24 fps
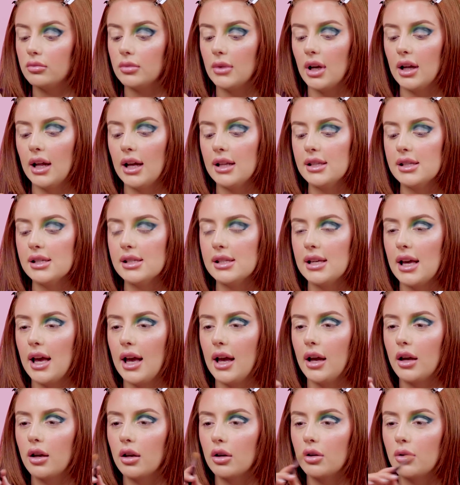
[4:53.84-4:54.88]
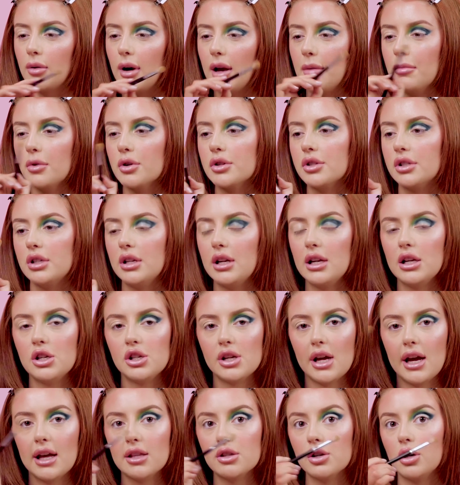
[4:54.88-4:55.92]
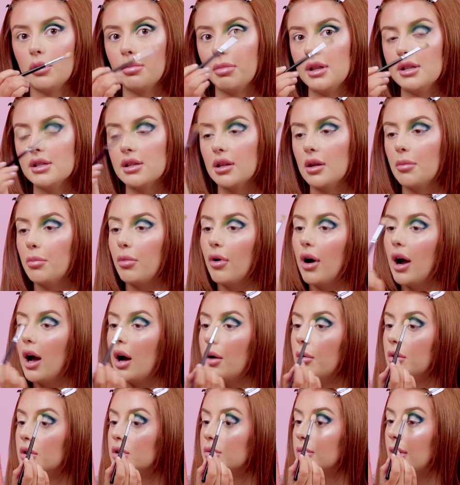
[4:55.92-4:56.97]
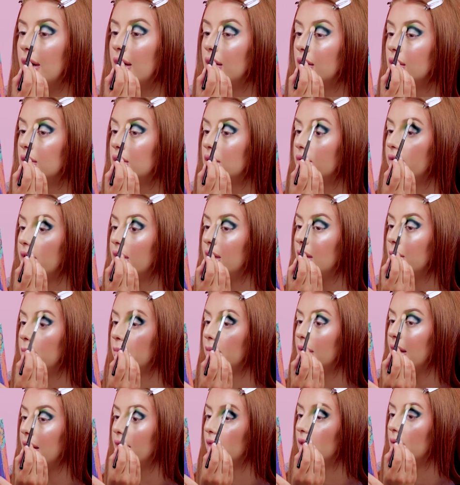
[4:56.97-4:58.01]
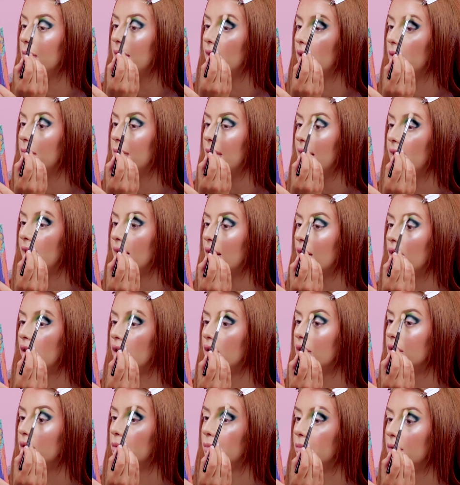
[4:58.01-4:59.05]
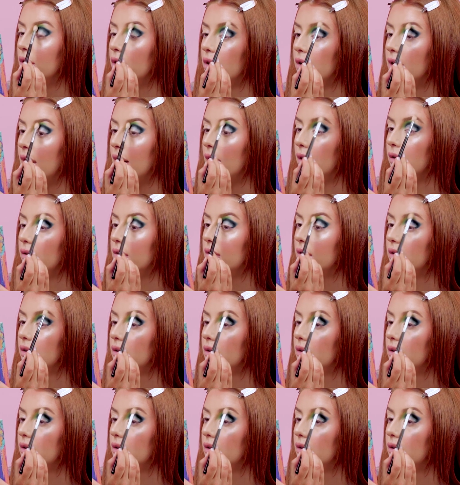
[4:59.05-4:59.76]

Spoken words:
I like to take quite mustardy shades up into the brow as well to really blend them in and make it all look blown out.